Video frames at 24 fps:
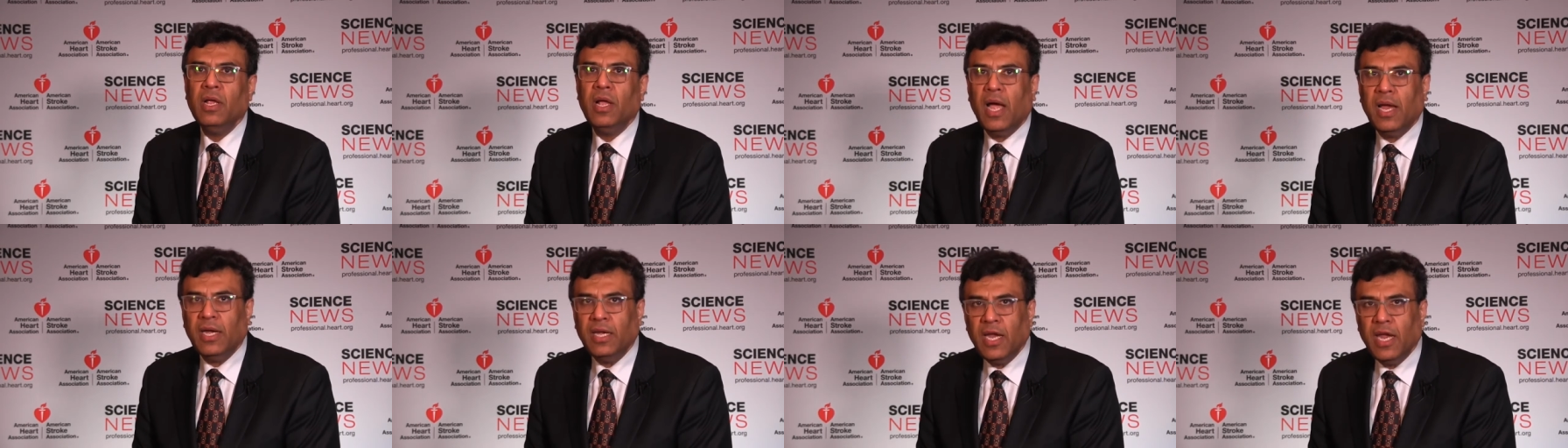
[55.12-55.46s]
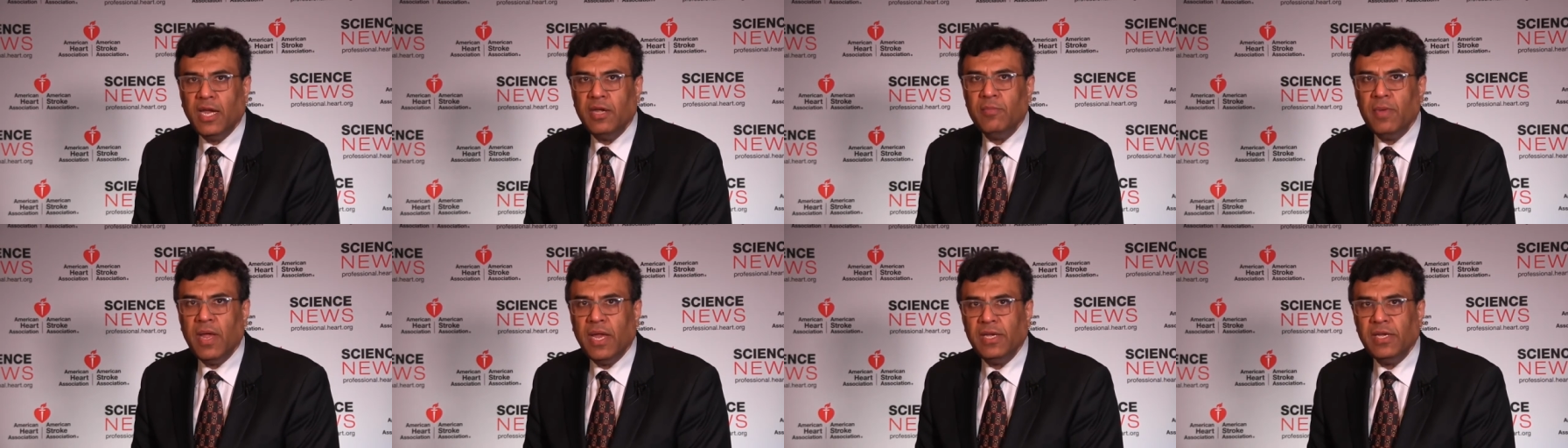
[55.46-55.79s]

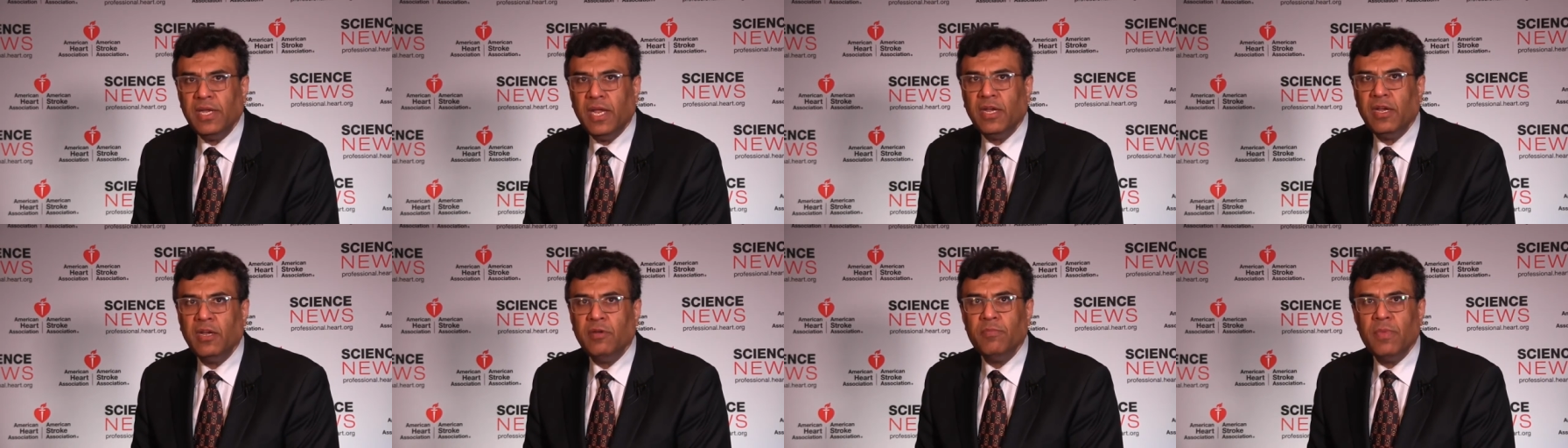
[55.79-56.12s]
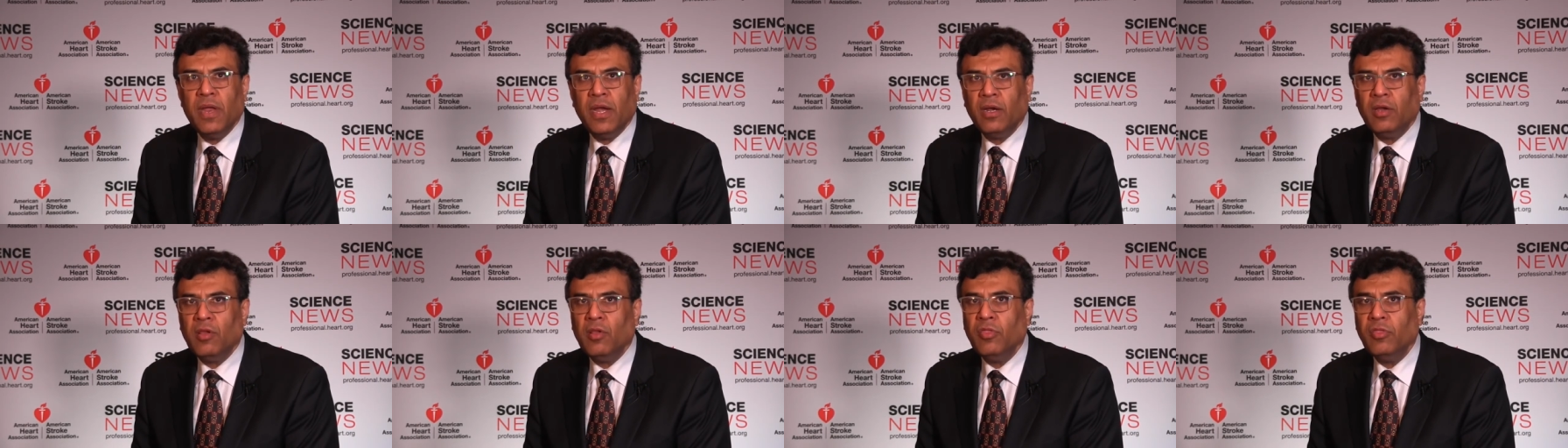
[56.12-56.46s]
guideline mandated
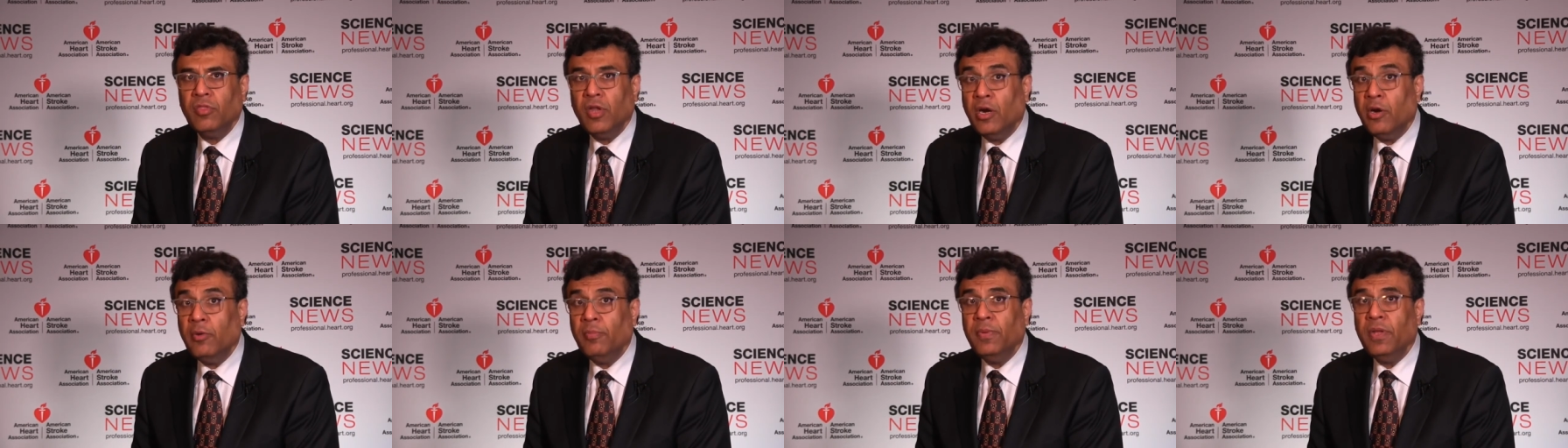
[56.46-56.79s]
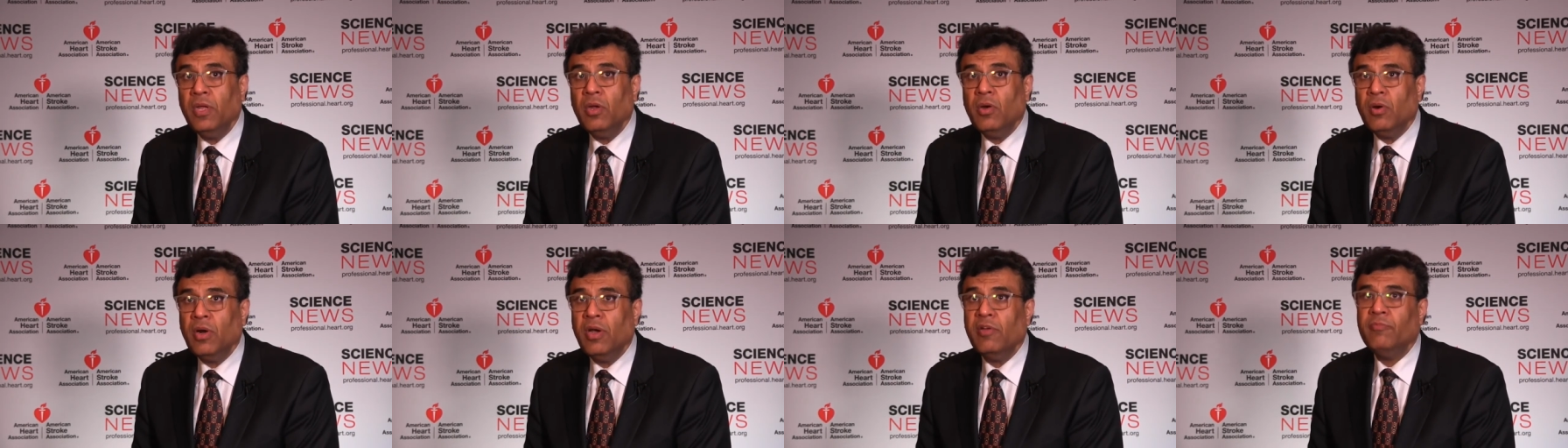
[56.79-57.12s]
medical
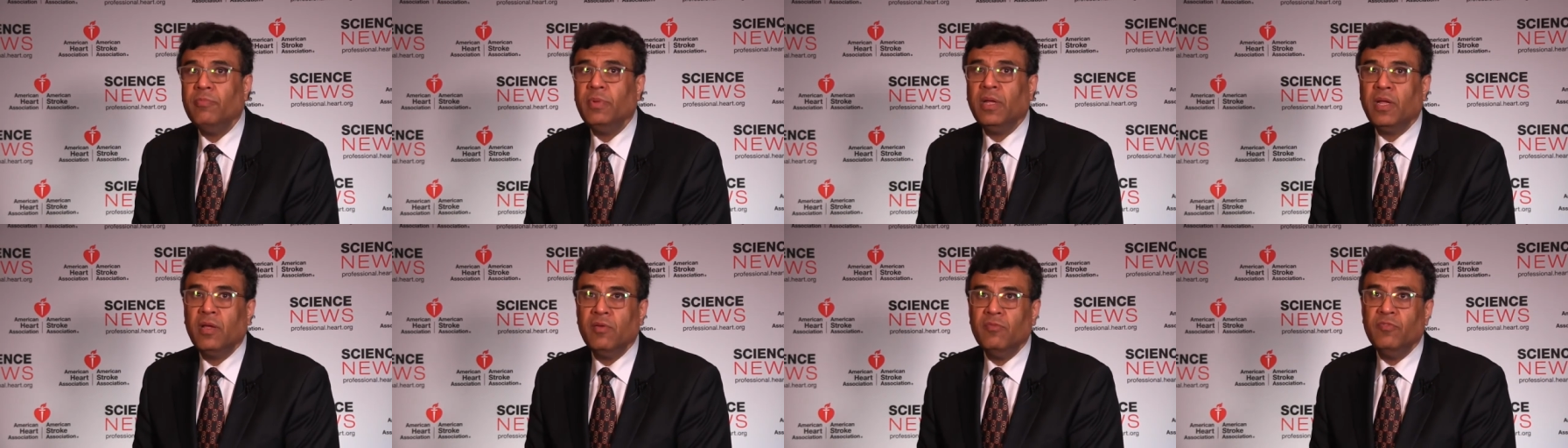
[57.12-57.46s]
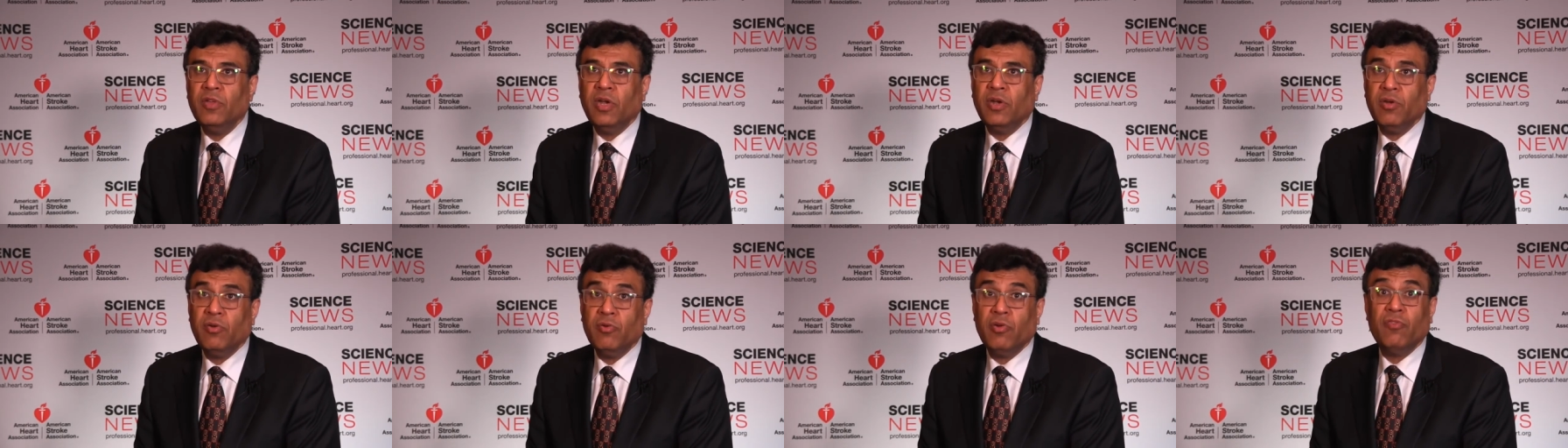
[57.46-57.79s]
therapy, or have become
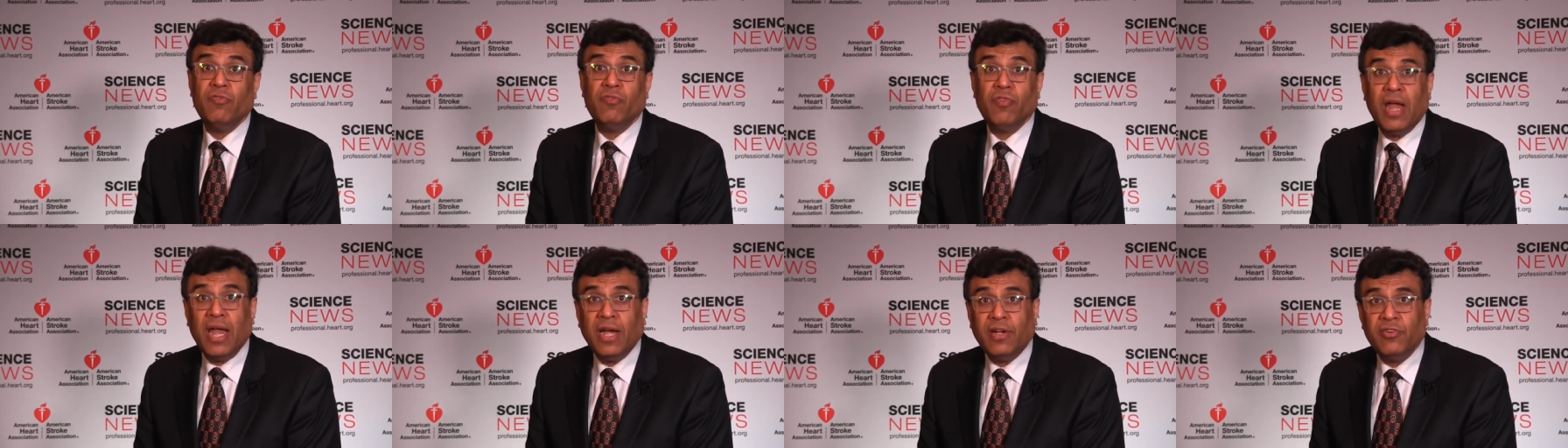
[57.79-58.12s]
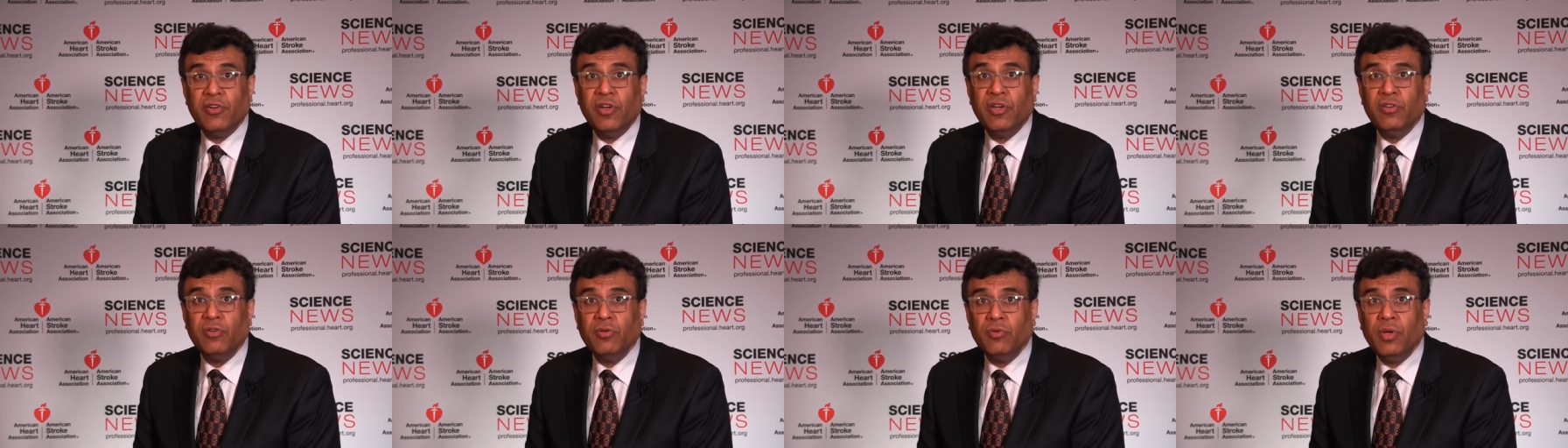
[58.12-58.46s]
very
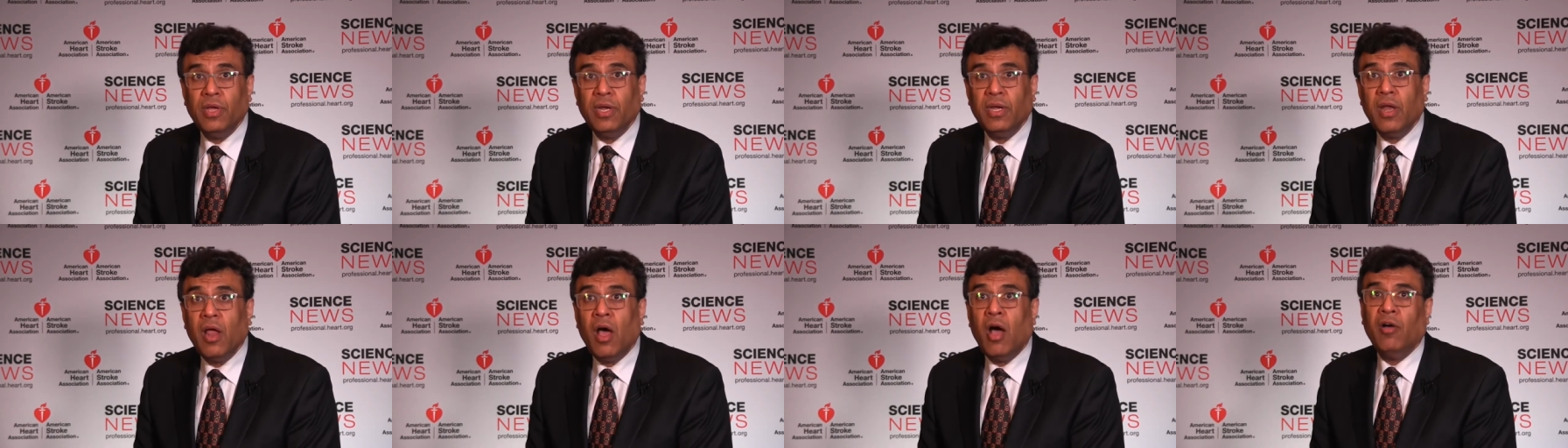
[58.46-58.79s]
refractory to it,